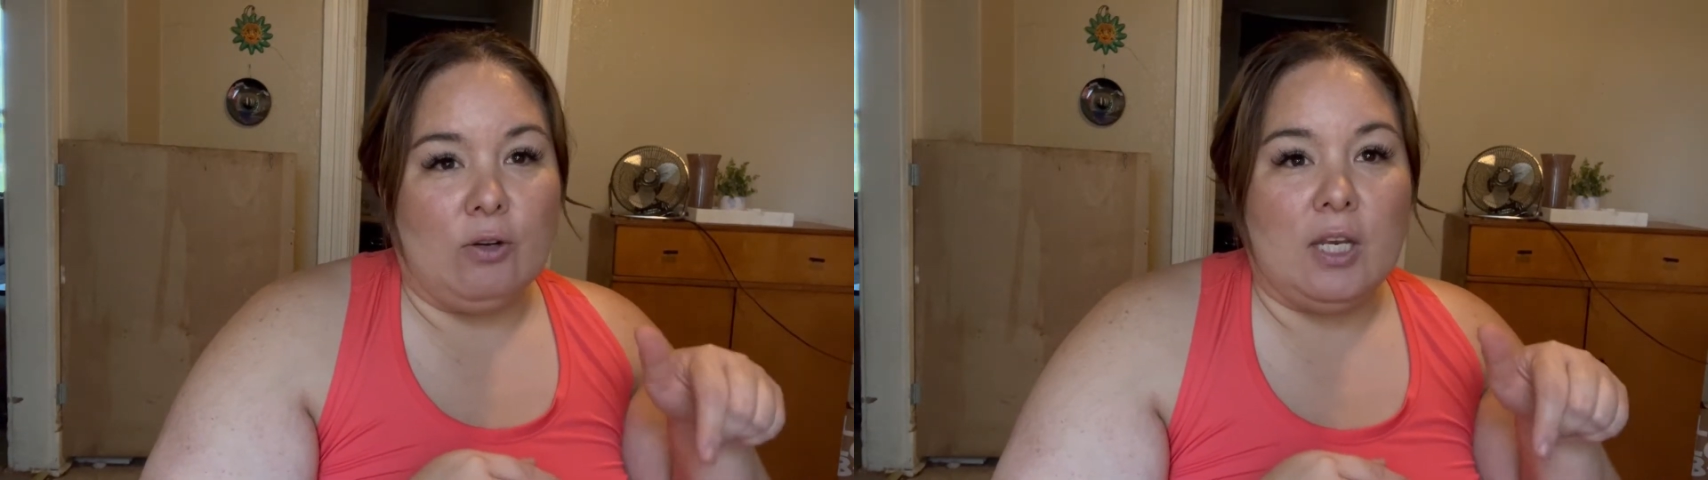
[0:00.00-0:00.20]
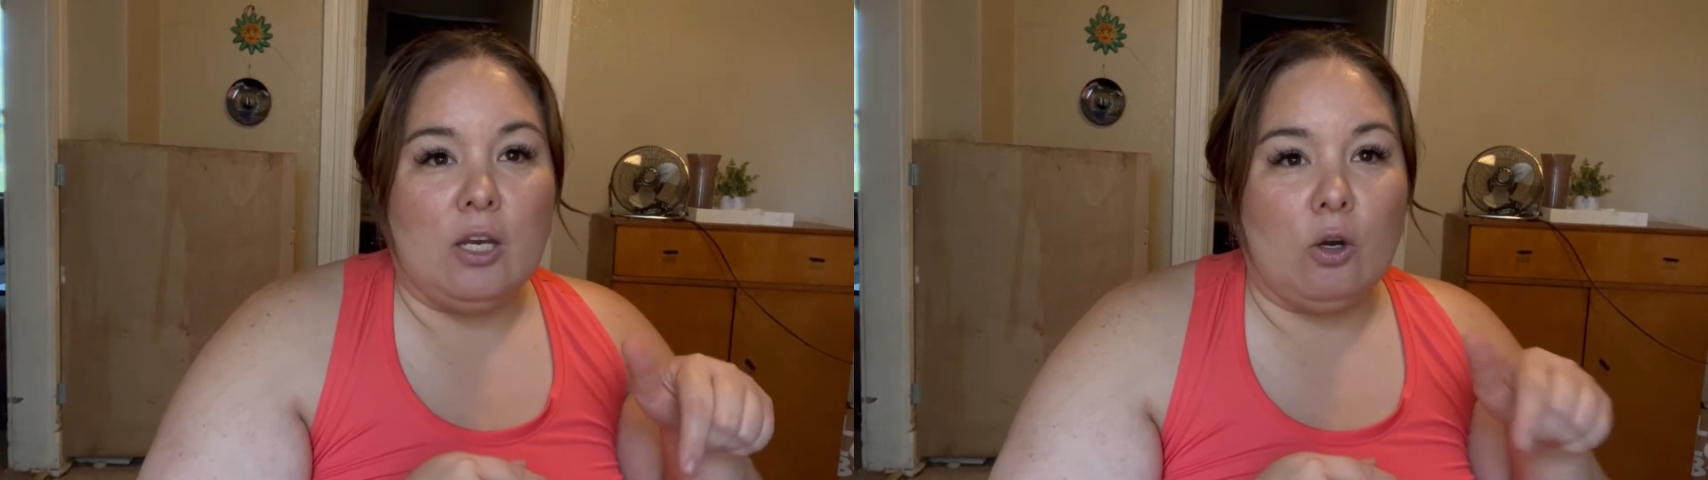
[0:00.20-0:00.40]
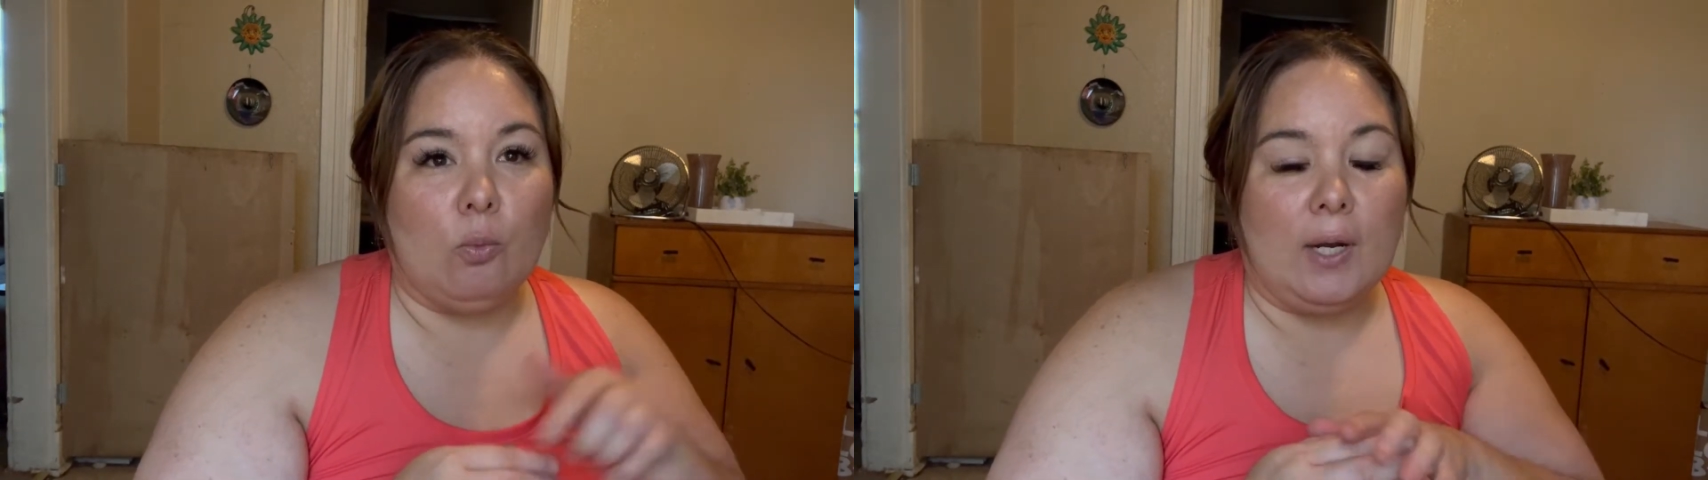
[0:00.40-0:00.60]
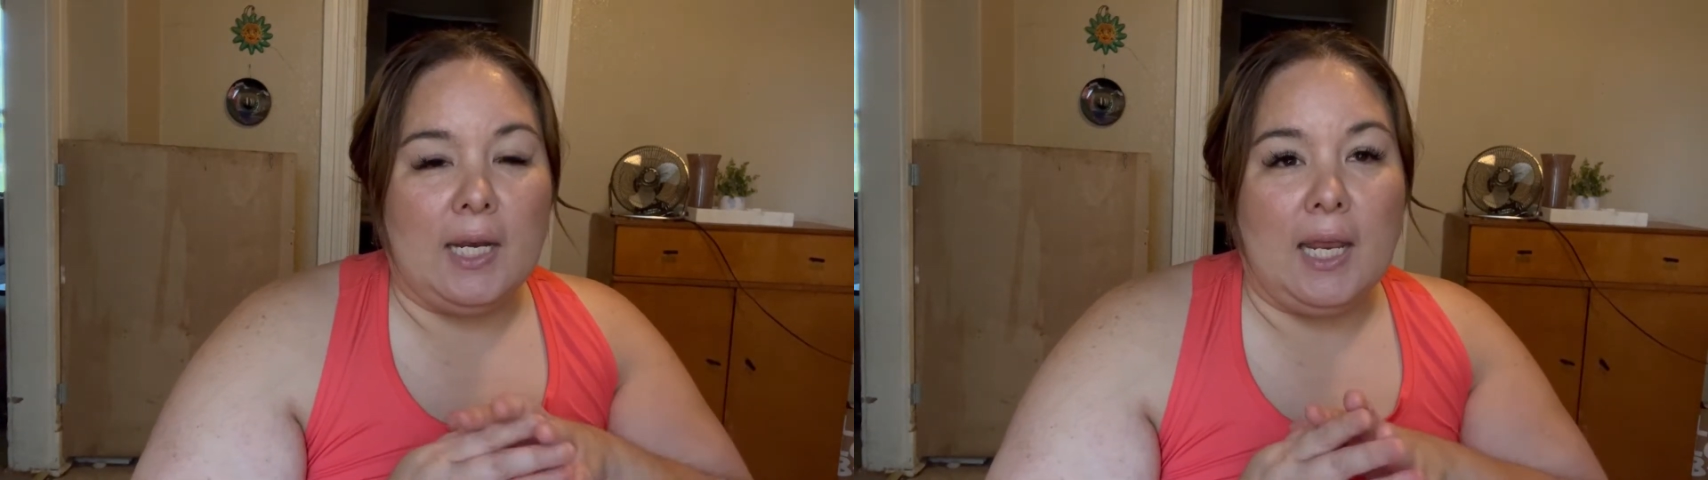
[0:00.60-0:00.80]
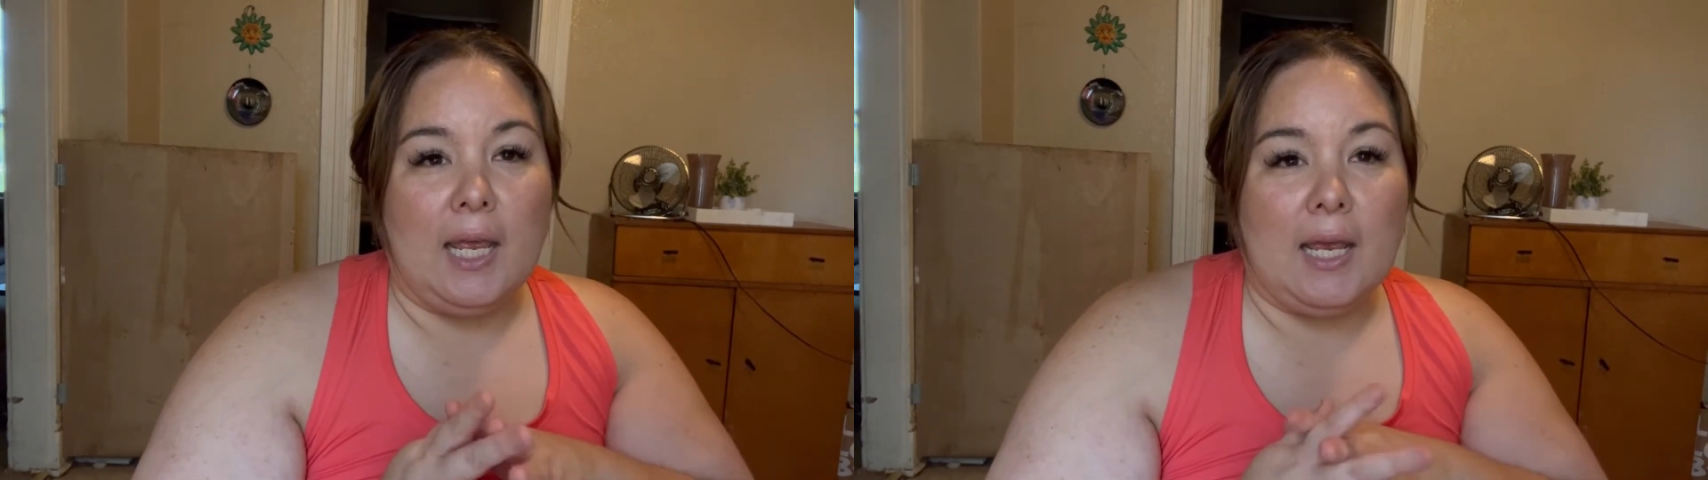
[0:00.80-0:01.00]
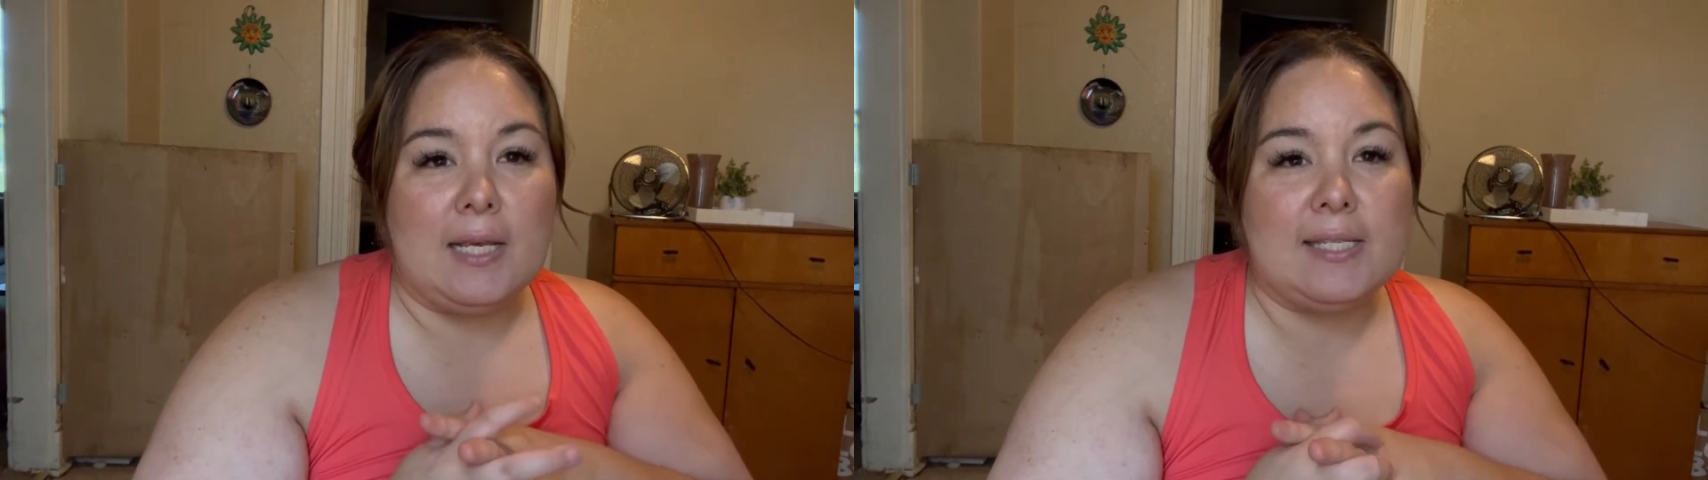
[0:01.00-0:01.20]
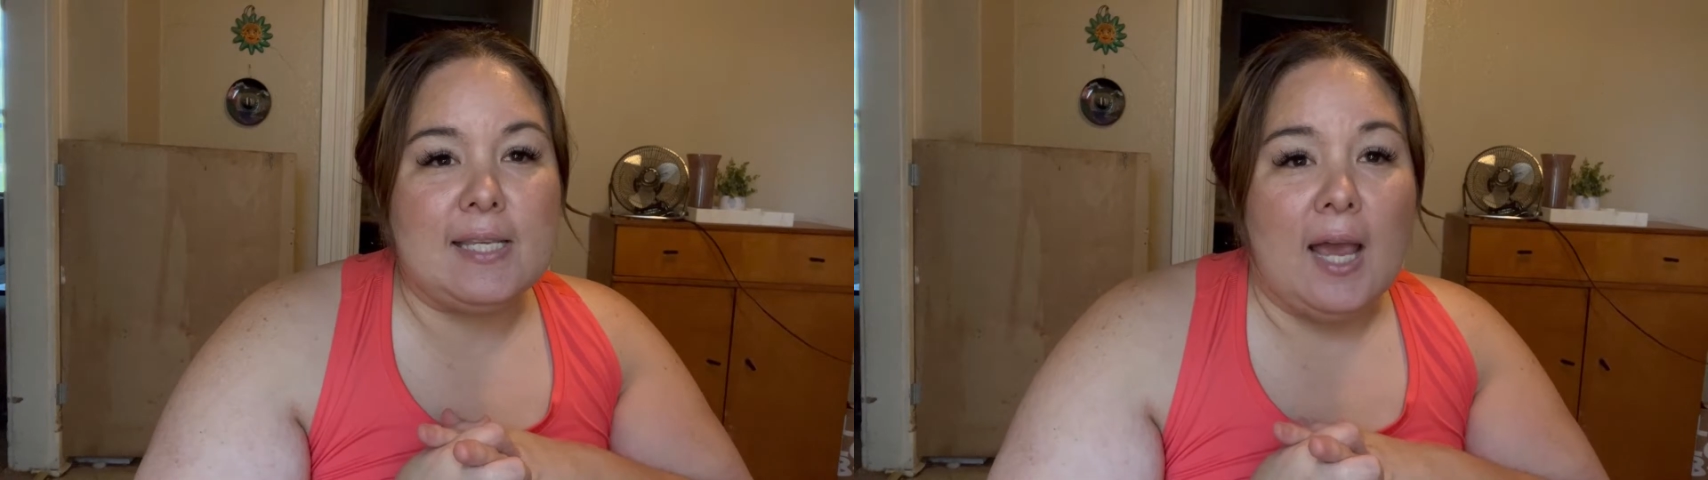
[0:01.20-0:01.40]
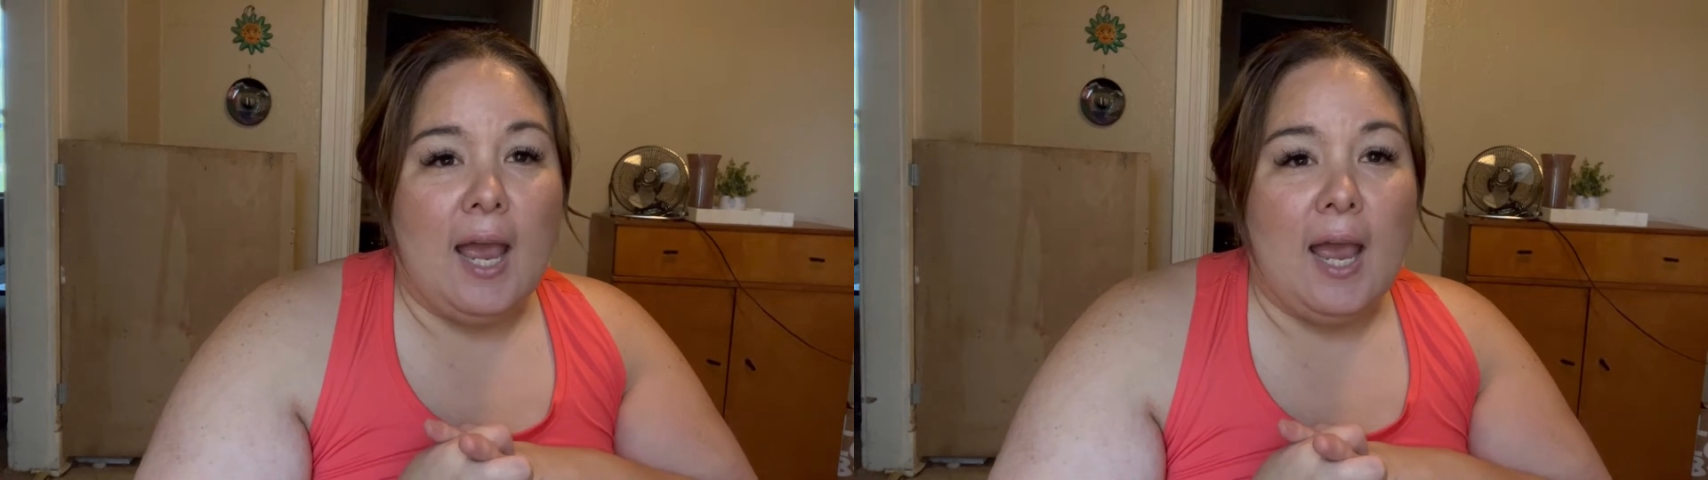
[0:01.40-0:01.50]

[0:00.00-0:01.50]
here what it is,